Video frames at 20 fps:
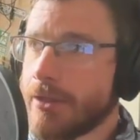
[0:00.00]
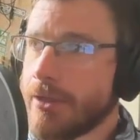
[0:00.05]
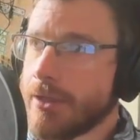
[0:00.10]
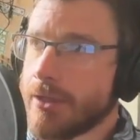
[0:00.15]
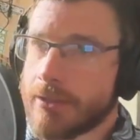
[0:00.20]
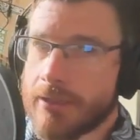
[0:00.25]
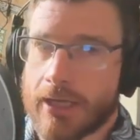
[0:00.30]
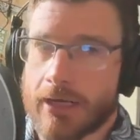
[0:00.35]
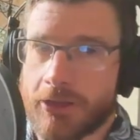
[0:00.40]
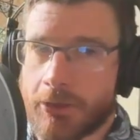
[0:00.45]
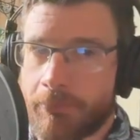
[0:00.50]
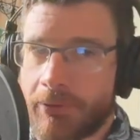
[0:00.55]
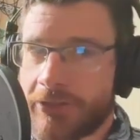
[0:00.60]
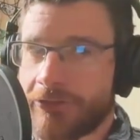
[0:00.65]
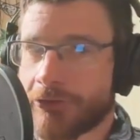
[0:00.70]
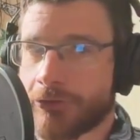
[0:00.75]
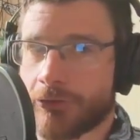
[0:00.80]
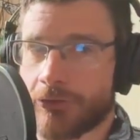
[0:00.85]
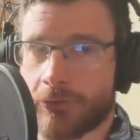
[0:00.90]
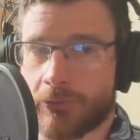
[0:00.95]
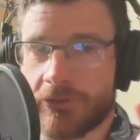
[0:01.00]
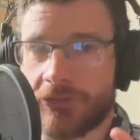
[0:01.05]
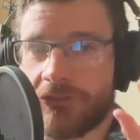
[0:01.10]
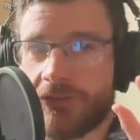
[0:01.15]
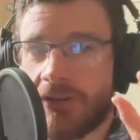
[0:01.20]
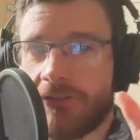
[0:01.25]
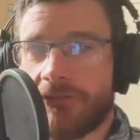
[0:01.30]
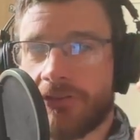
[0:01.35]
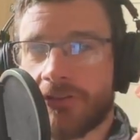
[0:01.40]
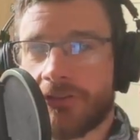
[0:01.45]
Now, the bit order was
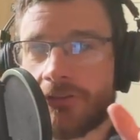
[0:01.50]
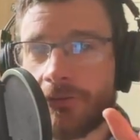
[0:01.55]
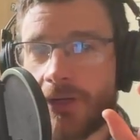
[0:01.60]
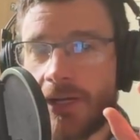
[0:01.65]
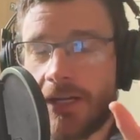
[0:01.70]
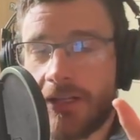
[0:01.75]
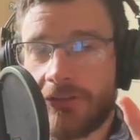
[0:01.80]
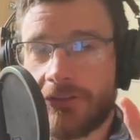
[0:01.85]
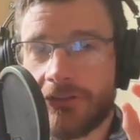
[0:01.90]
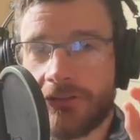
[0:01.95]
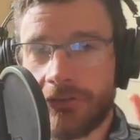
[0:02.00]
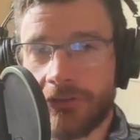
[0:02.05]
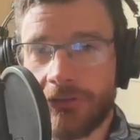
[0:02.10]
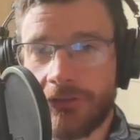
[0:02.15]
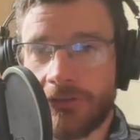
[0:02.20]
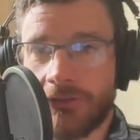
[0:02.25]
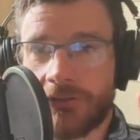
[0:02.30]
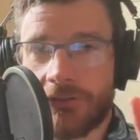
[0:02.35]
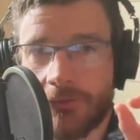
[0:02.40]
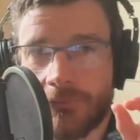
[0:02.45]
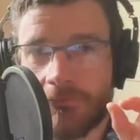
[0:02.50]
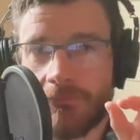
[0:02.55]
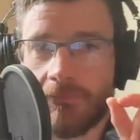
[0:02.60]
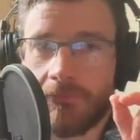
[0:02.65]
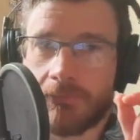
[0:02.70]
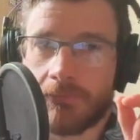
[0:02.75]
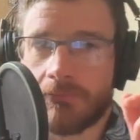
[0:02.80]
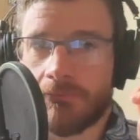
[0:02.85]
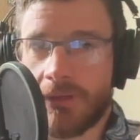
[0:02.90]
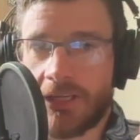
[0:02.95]
different, so I had to do some
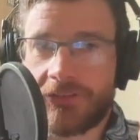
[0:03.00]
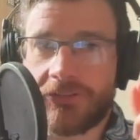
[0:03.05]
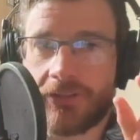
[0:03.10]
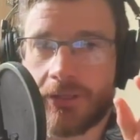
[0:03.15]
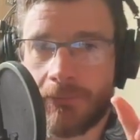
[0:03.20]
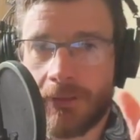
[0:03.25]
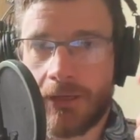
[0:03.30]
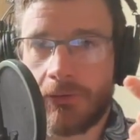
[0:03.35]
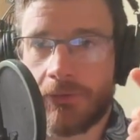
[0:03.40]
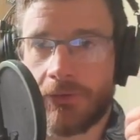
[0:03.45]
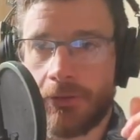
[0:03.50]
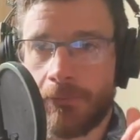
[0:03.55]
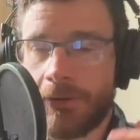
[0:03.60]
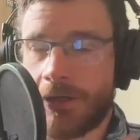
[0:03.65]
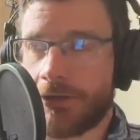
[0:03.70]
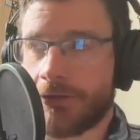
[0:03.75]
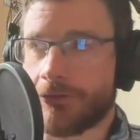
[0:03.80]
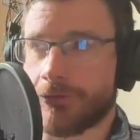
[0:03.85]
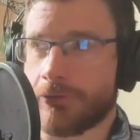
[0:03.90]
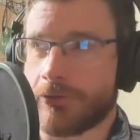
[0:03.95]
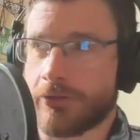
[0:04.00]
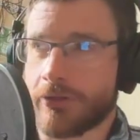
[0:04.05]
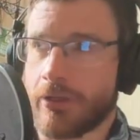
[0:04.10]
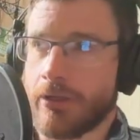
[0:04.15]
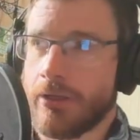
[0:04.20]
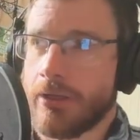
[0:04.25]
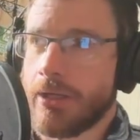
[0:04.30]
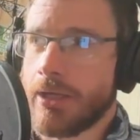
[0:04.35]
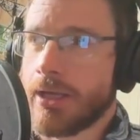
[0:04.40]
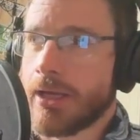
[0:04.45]
messing about with the byte
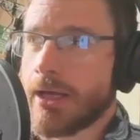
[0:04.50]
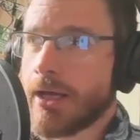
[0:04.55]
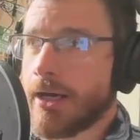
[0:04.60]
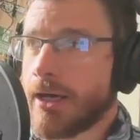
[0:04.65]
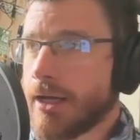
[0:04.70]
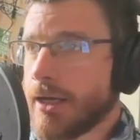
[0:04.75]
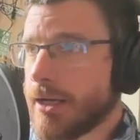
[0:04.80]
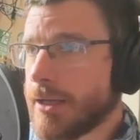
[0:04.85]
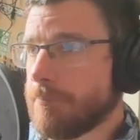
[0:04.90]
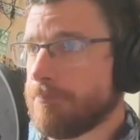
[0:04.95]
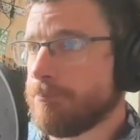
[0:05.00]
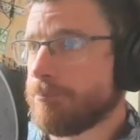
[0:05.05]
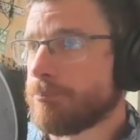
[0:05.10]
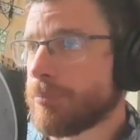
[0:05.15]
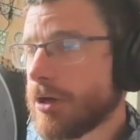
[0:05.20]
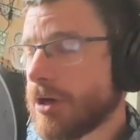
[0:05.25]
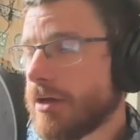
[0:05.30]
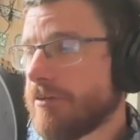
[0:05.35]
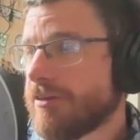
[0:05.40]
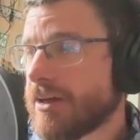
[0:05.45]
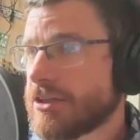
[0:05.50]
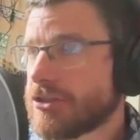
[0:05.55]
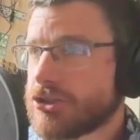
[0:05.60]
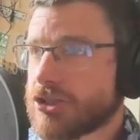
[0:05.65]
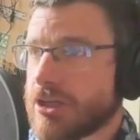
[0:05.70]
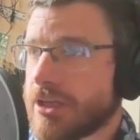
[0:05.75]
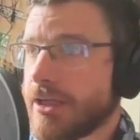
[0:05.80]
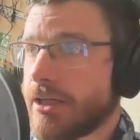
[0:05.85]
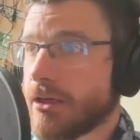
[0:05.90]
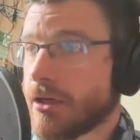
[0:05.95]
order. But
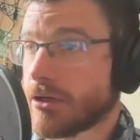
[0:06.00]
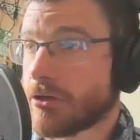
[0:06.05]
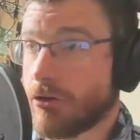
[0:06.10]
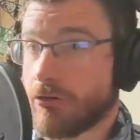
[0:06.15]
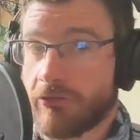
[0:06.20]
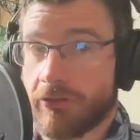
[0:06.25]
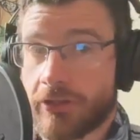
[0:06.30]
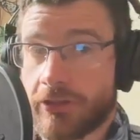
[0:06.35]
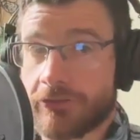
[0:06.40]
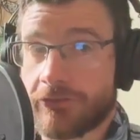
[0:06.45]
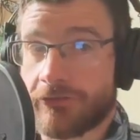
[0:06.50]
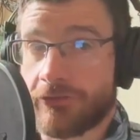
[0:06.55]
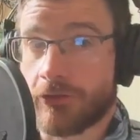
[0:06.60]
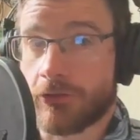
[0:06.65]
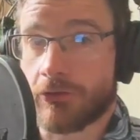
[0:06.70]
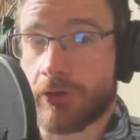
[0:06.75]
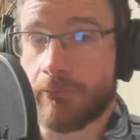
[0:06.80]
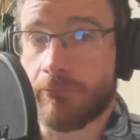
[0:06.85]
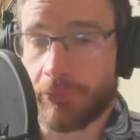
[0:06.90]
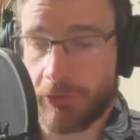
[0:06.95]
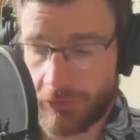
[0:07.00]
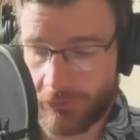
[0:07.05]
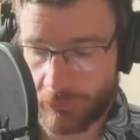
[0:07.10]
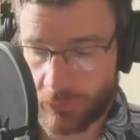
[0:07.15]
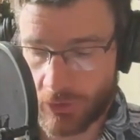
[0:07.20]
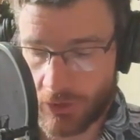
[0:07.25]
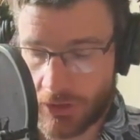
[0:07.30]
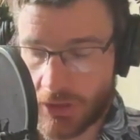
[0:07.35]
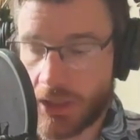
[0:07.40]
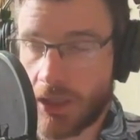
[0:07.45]
eventually, I got these 4 inputs
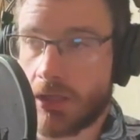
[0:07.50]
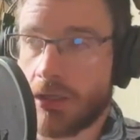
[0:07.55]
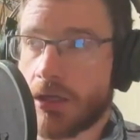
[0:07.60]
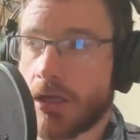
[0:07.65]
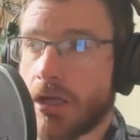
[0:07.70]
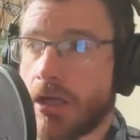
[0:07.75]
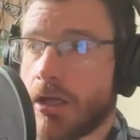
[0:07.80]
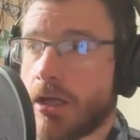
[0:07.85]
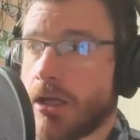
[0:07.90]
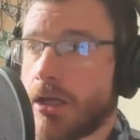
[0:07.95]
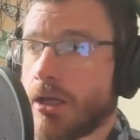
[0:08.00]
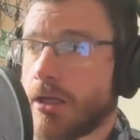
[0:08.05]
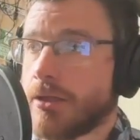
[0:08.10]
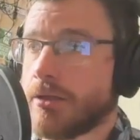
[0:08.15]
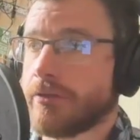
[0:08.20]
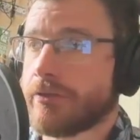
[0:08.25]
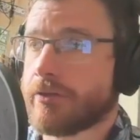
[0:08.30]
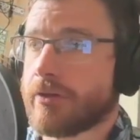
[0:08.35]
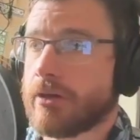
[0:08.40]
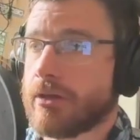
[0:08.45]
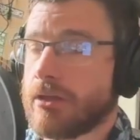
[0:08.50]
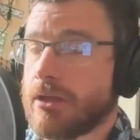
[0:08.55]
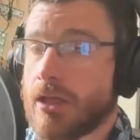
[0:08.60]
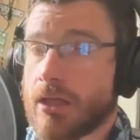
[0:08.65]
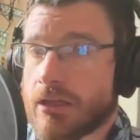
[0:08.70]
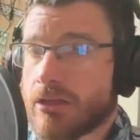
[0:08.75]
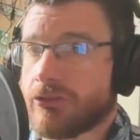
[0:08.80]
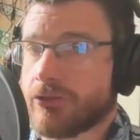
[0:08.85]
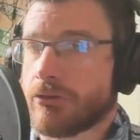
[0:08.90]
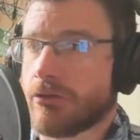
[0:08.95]
working, and
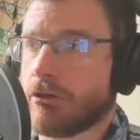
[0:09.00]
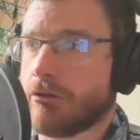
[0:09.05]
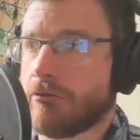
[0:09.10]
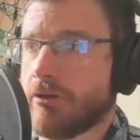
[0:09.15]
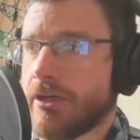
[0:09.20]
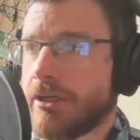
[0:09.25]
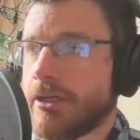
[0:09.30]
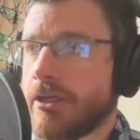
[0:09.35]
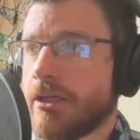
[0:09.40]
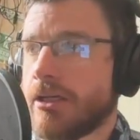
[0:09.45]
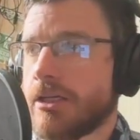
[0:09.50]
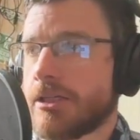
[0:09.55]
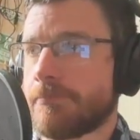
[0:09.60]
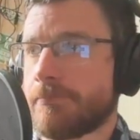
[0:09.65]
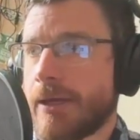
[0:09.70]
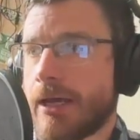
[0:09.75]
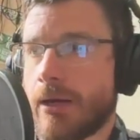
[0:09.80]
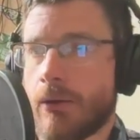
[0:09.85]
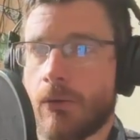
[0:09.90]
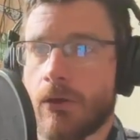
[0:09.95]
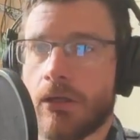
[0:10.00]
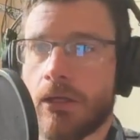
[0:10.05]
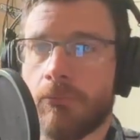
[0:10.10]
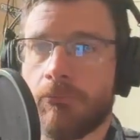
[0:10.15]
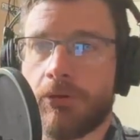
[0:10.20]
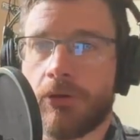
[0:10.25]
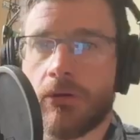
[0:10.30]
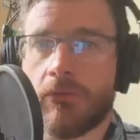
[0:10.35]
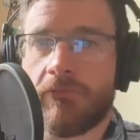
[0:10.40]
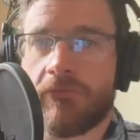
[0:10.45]
yeah, that's all I really need is power,
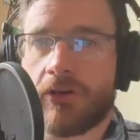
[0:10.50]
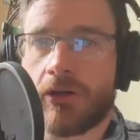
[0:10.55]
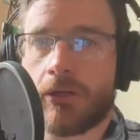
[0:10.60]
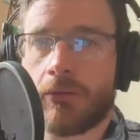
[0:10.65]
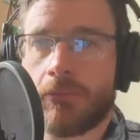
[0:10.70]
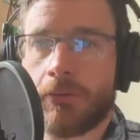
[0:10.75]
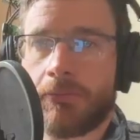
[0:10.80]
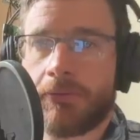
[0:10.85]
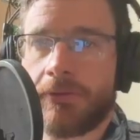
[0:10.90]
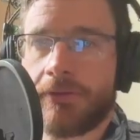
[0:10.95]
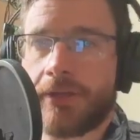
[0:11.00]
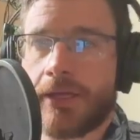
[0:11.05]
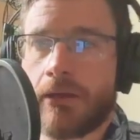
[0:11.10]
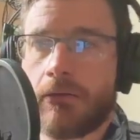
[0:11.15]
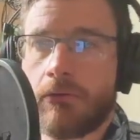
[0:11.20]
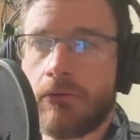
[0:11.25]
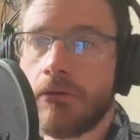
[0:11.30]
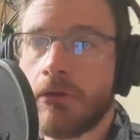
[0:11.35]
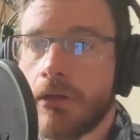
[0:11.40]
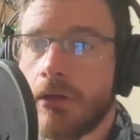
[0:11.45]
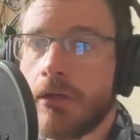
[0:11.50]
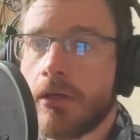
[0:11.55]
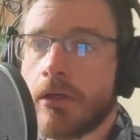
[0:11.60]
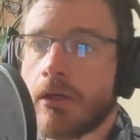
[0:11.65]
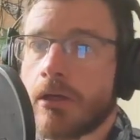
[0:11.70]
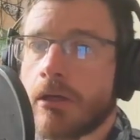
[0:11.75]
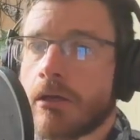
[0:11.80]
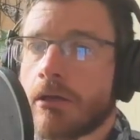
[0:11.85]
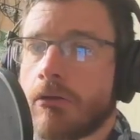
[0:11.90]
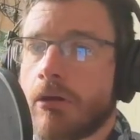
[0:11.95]
input, and volume up and down.
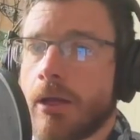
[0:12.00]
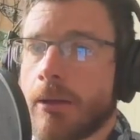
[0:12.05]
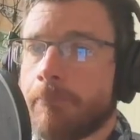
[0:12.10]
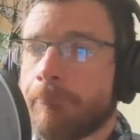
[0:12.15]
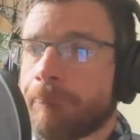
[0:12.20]
Great.